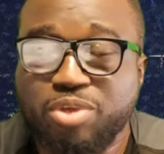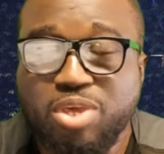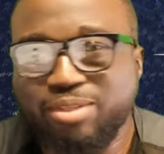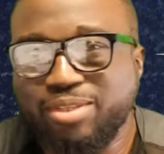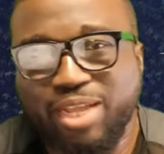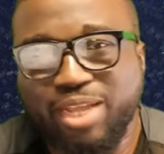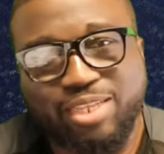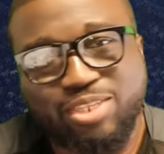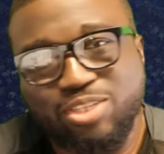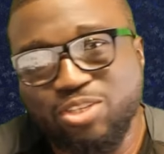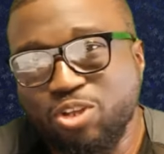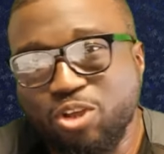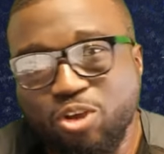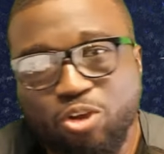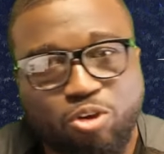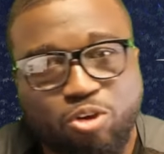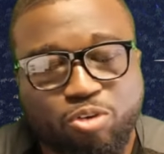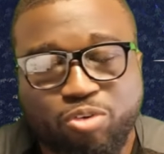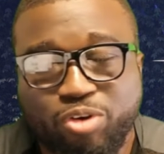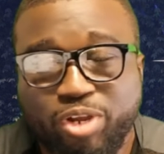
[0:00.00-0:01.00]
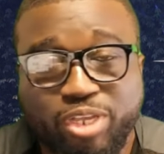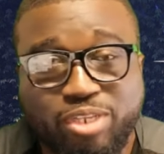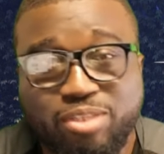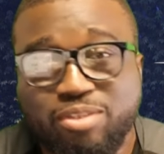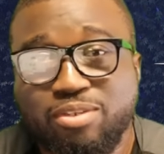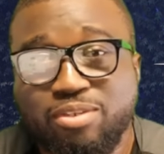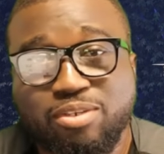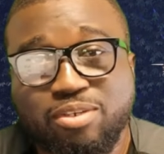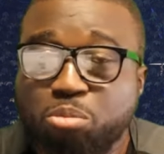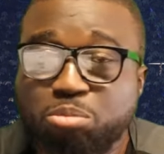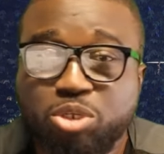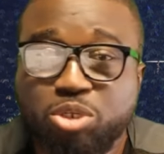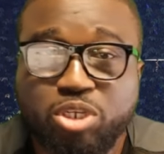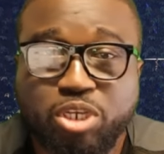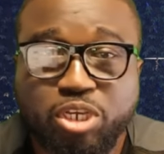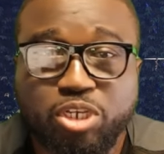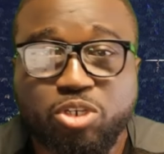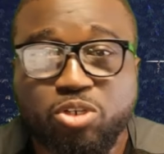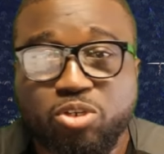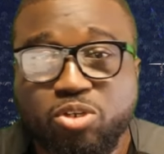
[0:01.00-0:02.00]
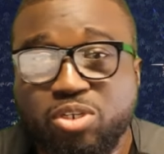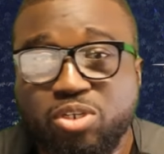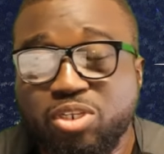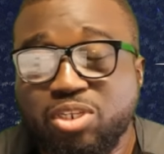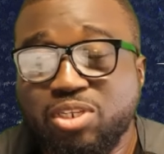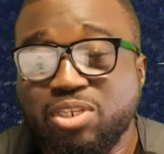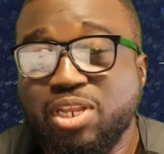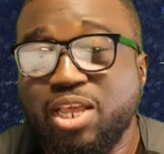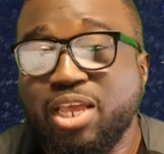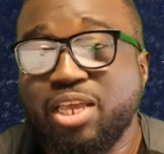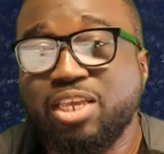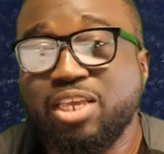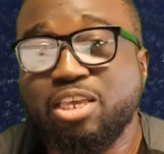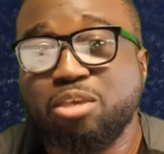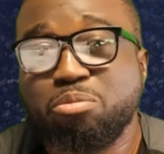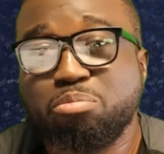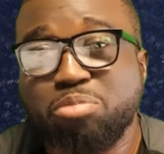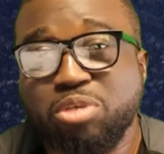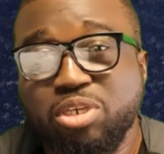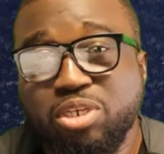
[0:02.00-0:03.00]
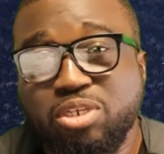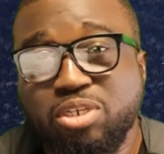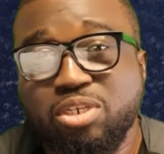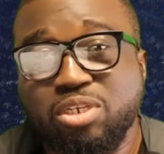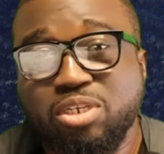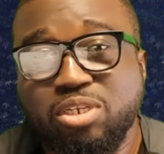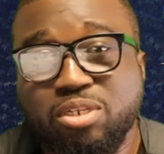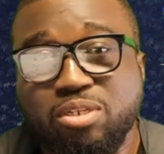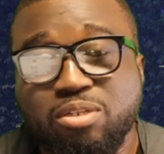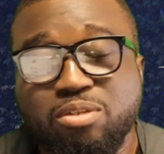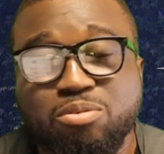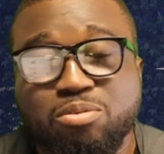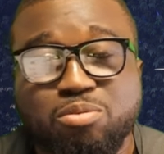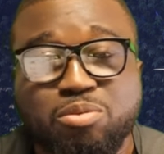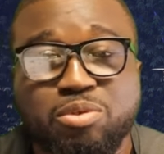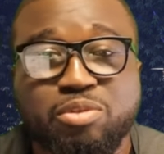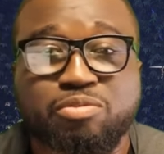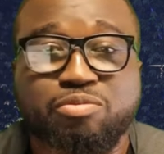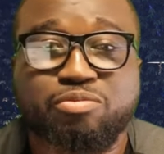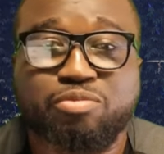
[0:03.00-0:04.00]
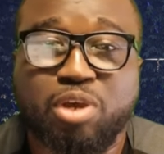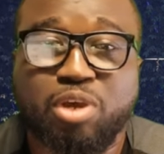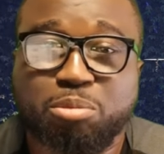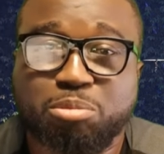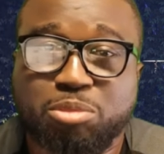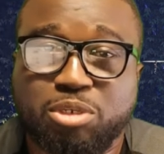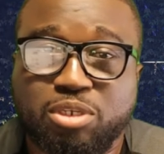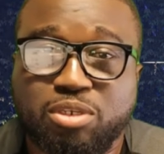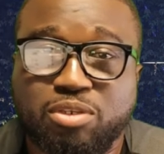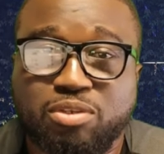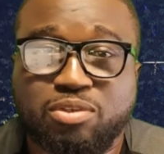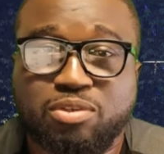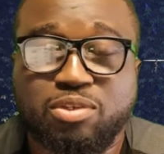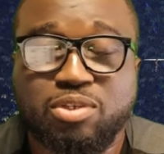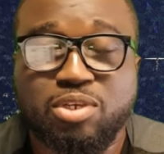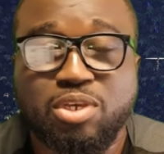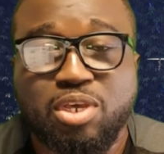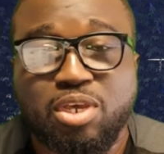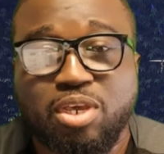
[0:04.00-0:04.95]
That's not correct. Communication is like a big deal with families.